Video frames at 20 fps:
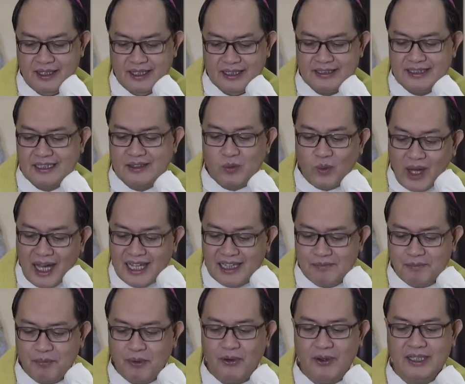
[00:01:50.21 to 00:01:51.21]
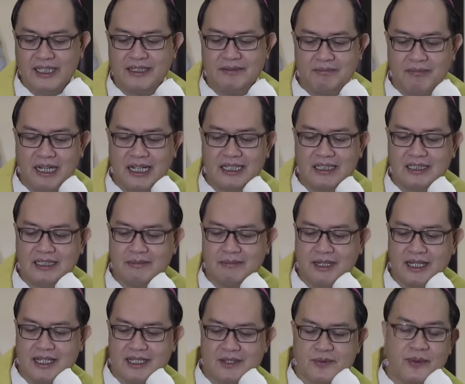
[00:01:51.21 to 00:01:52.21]
that while Paul and
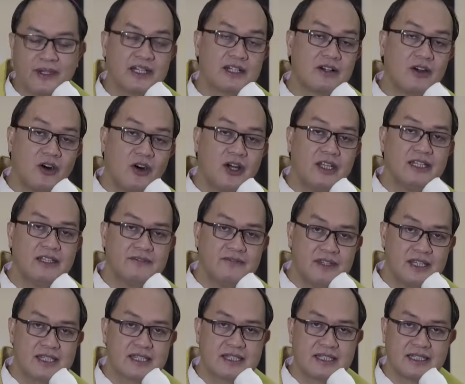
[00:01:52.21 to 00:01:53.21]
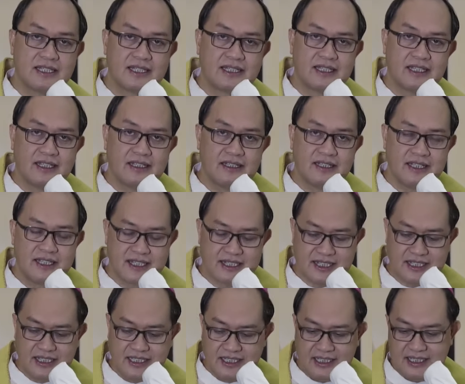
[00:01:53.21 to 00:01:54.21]
Barnabas were on a visit in this